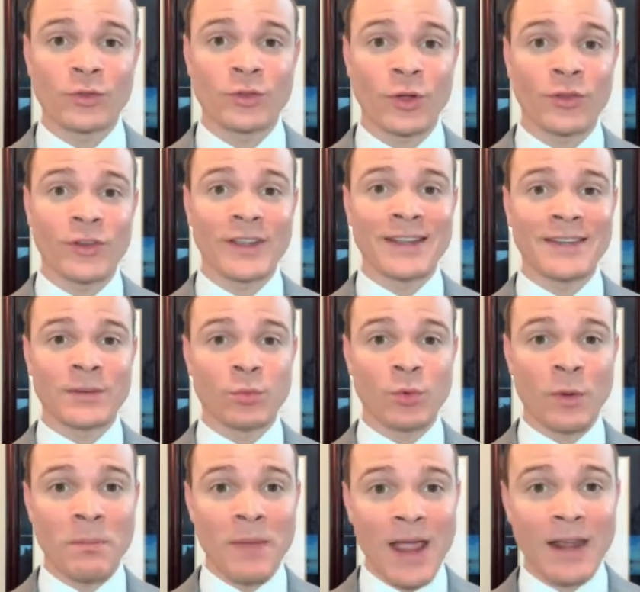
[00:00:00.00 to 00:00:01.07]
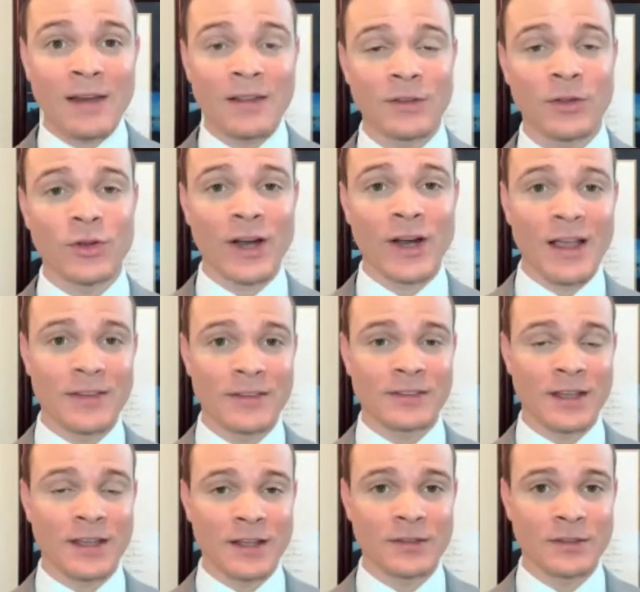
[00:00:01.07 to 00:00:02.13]
so they can remain in the United
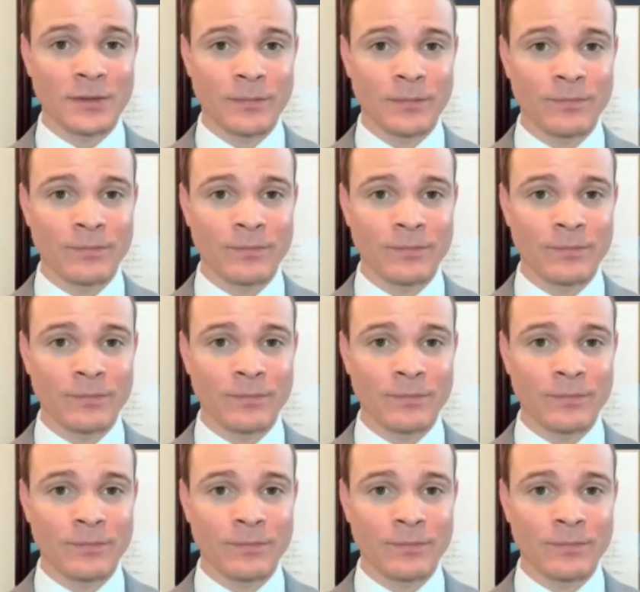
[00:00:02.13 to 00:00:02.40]
States.